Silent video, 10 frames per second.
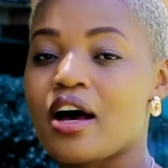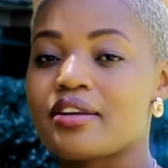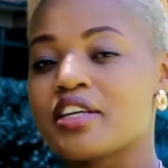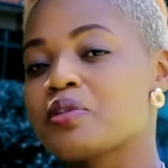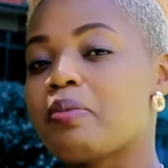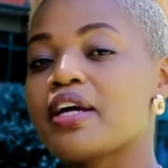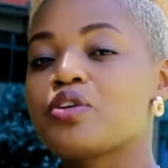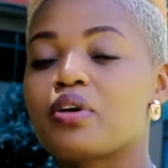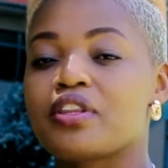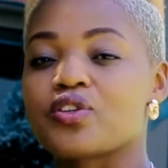
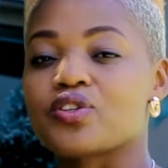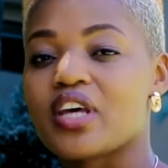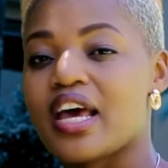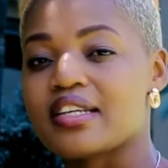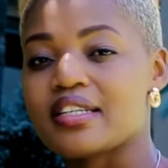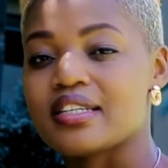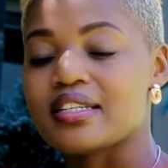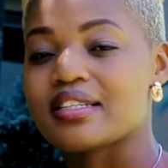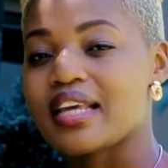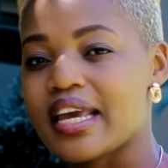despite what the society
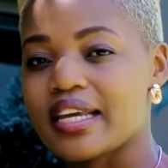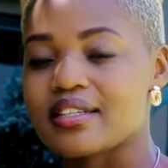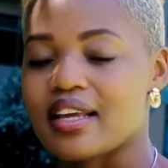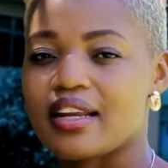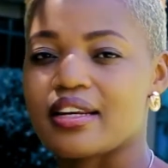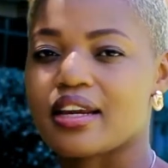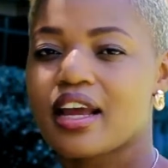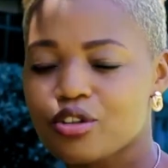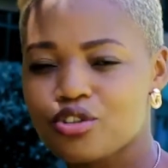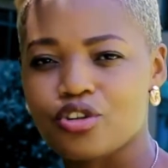says and the
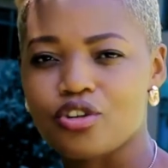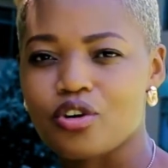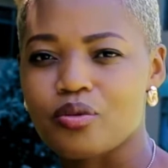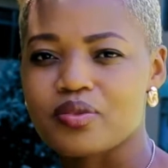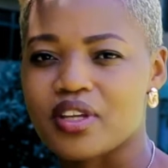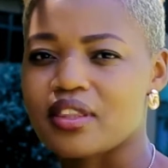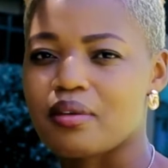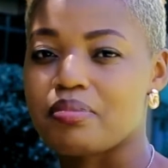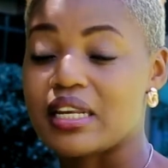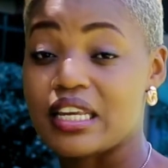cultural norms and the
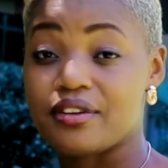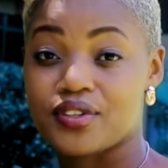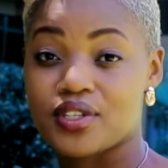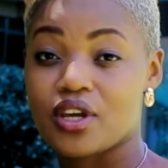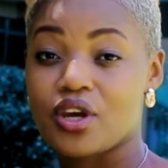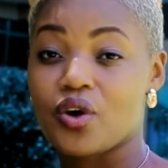beliefs,